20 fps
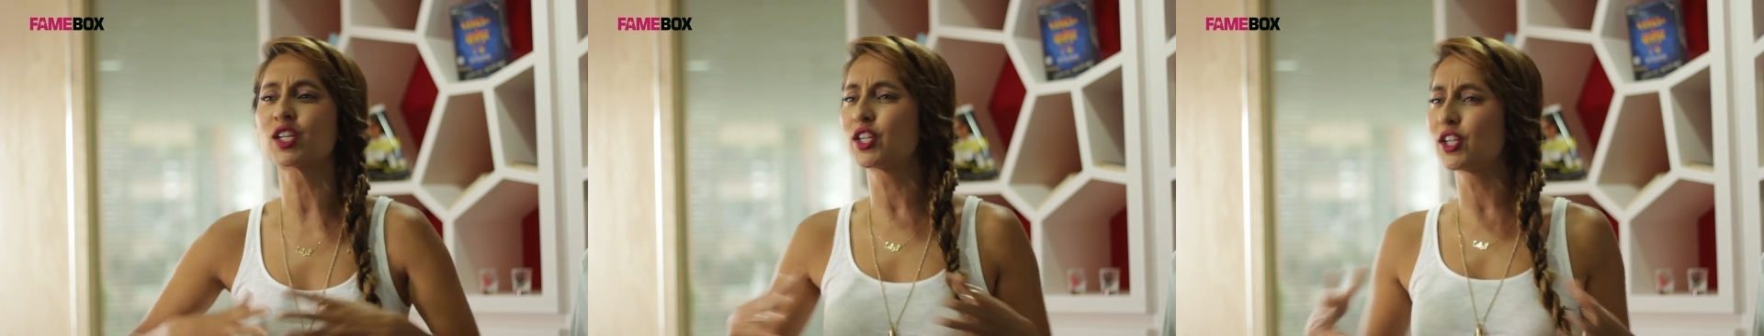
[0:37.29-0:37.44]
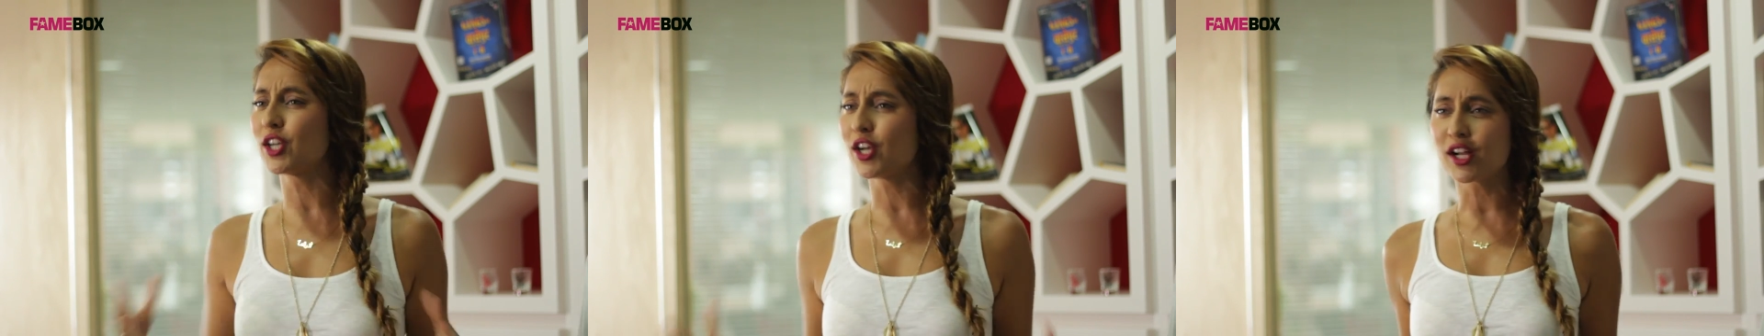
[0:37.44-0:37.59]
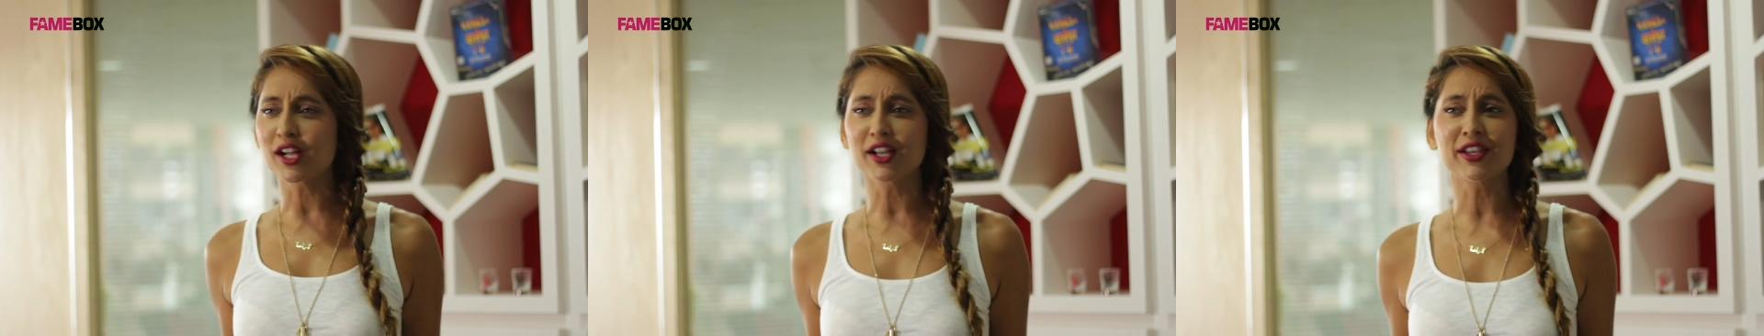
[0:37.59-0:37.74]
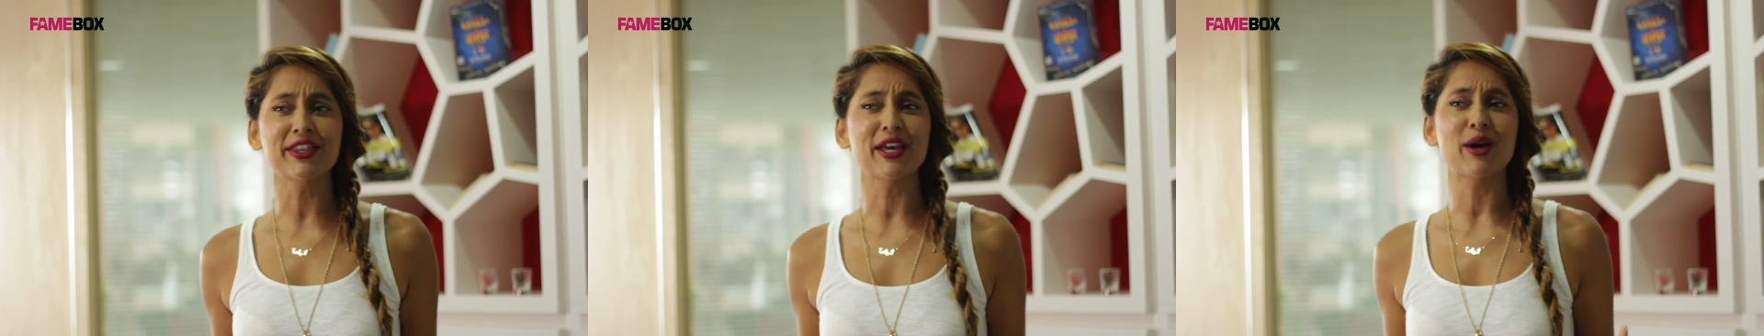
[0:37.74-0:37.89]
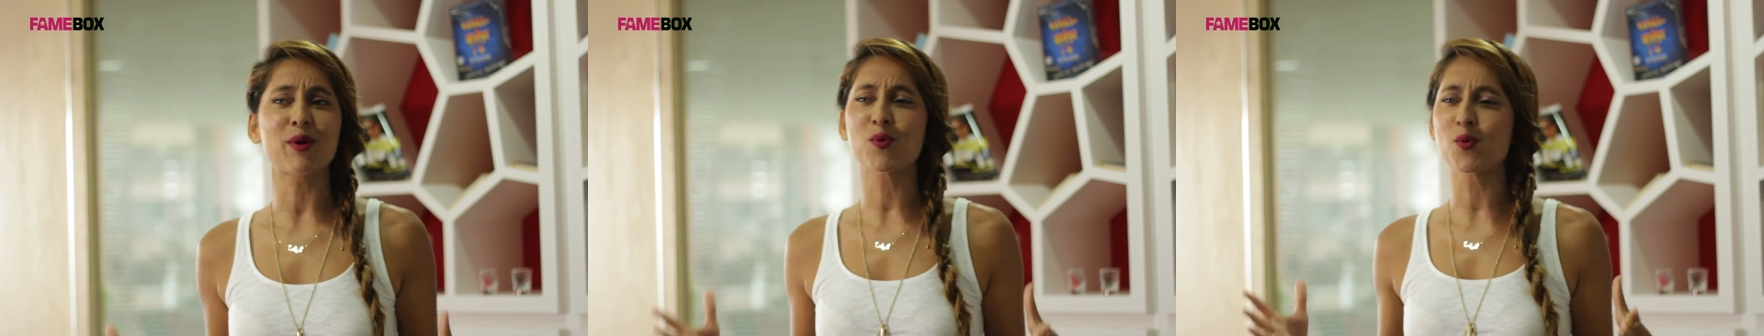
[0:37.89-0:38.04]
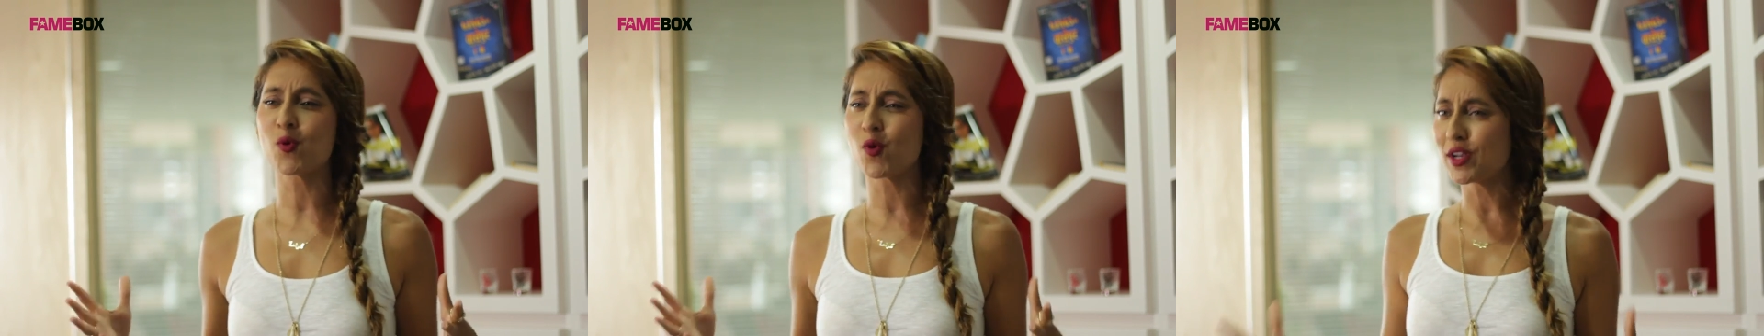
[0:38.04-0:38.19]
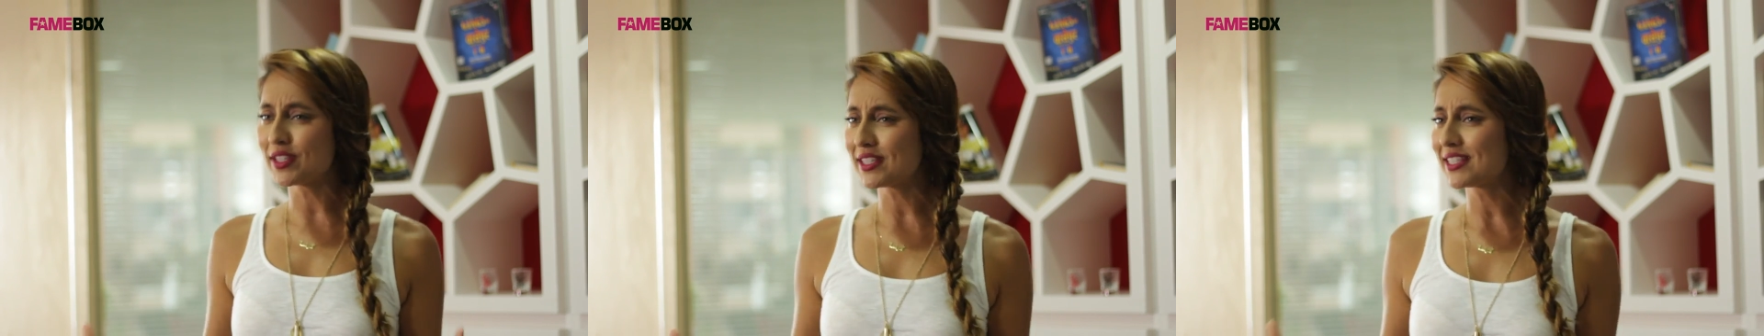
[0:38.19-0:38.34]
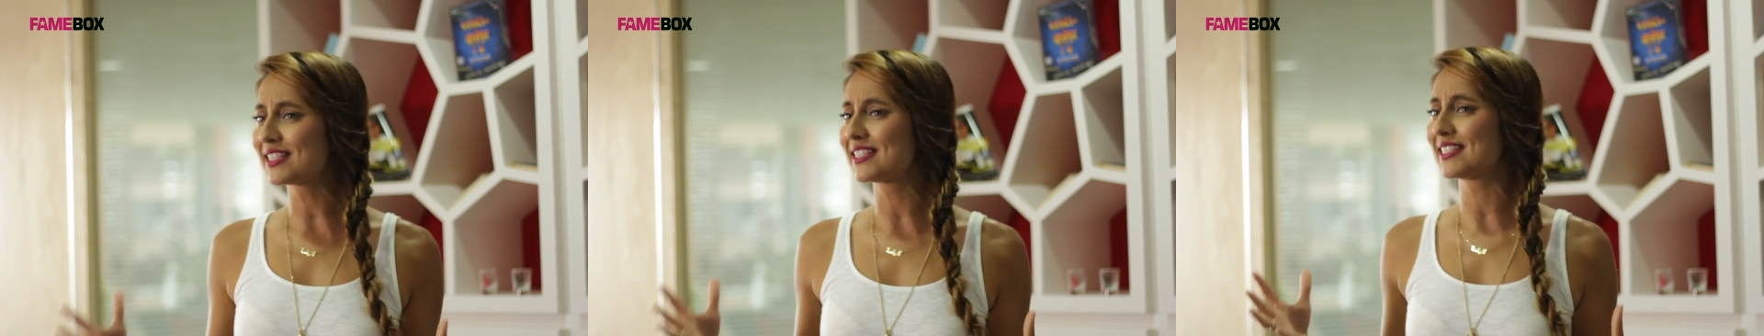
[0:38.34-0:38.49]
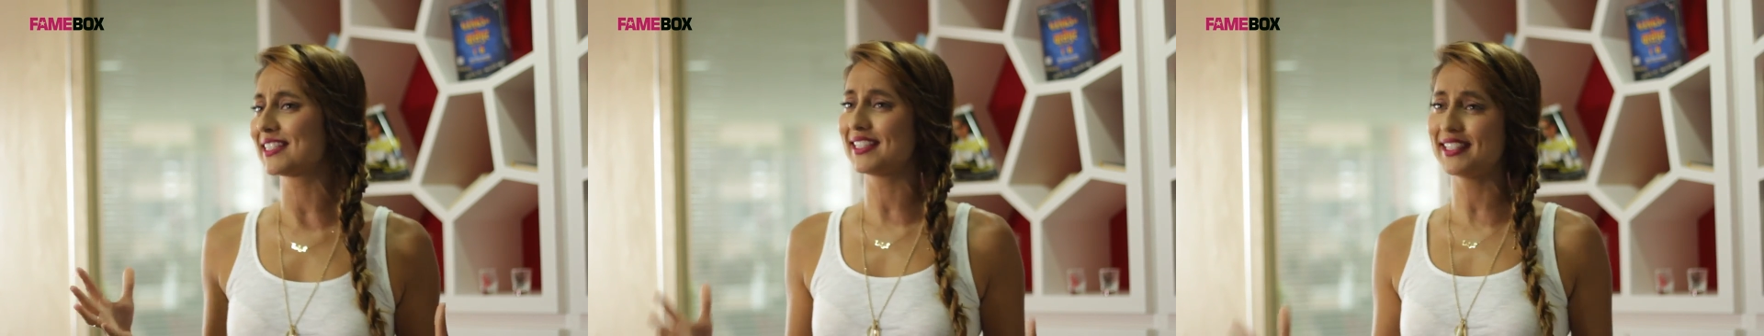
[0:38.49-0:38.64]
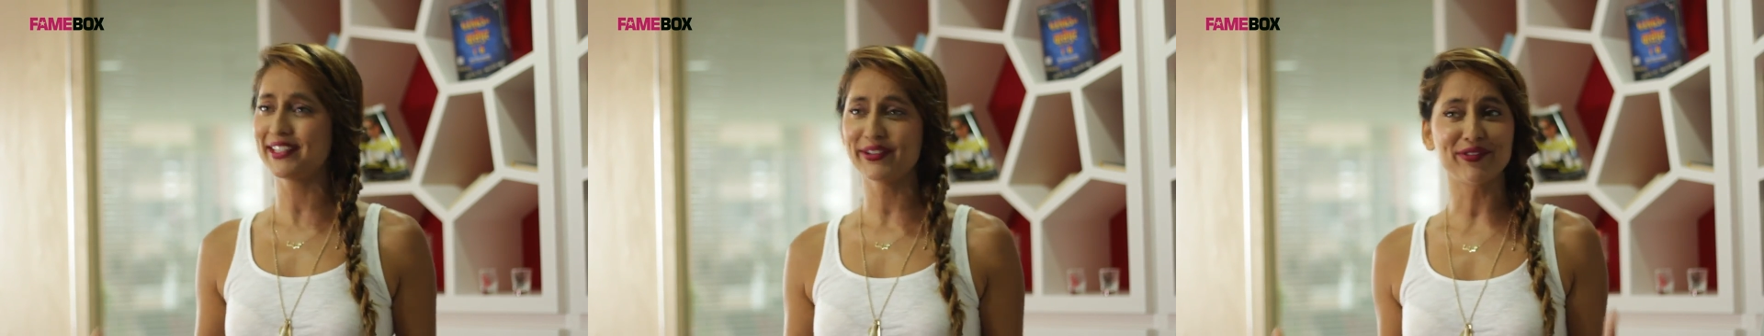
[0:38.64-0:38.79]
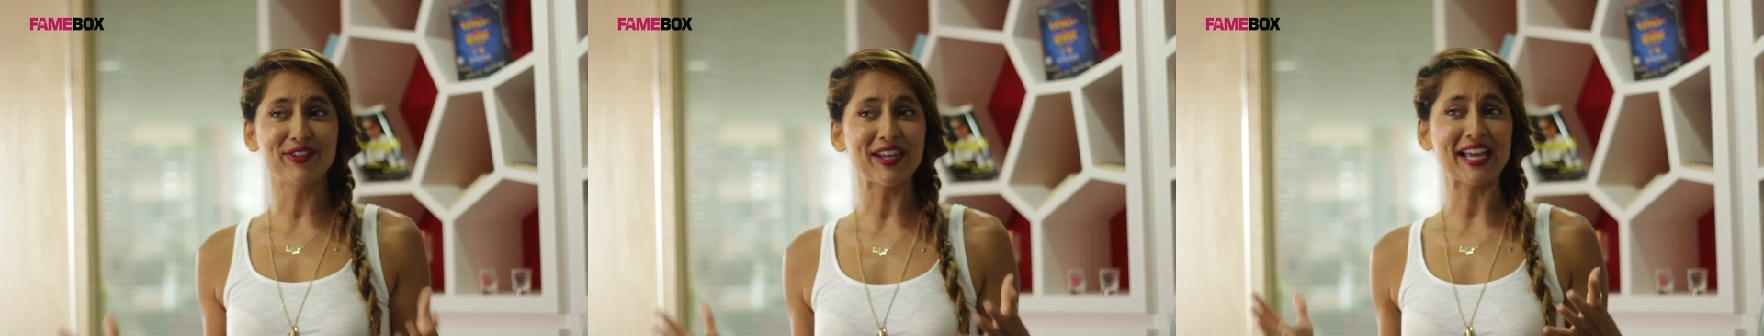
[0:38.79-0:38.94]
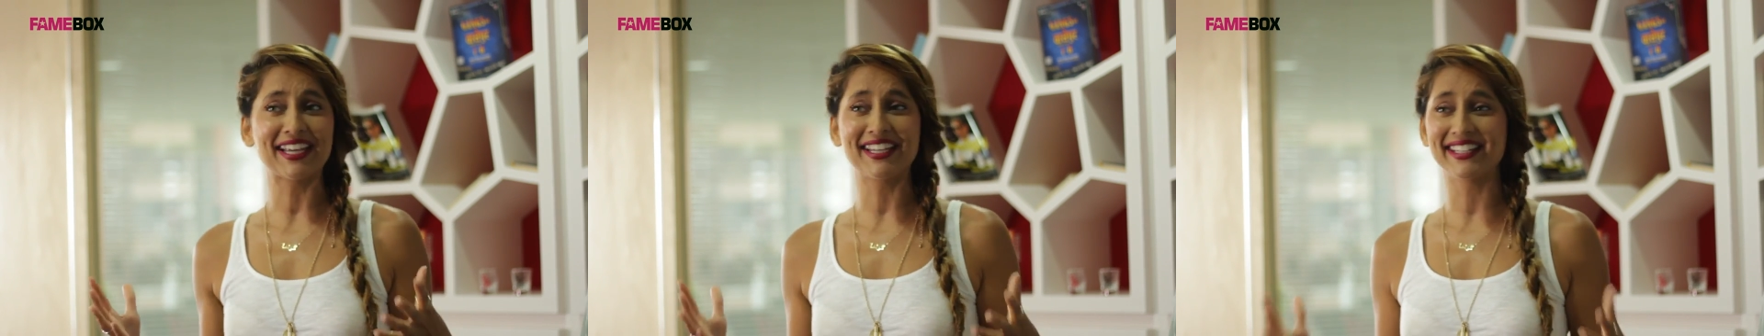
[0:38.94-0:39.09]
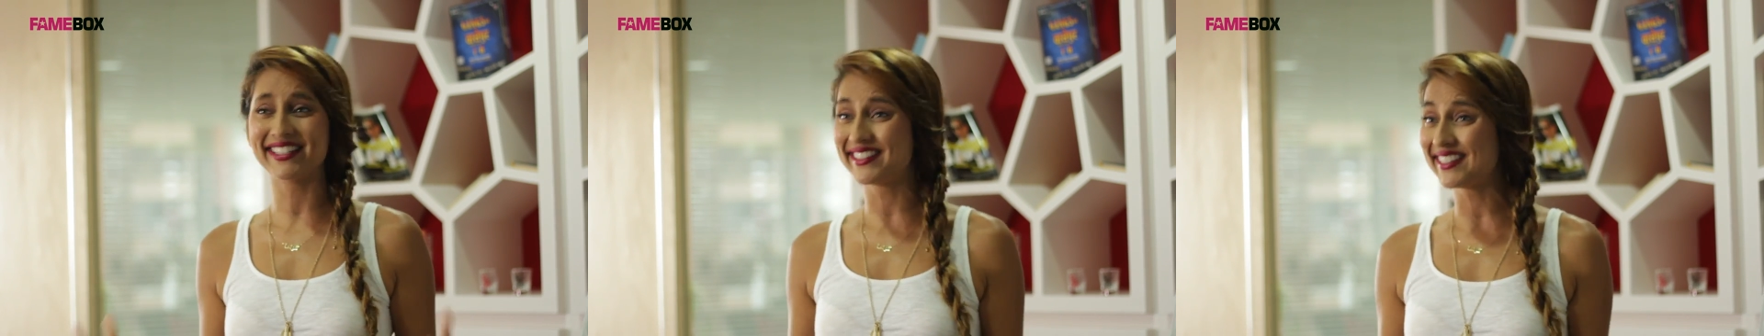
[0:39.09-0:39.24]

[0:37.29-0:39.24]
girl that wants to live like a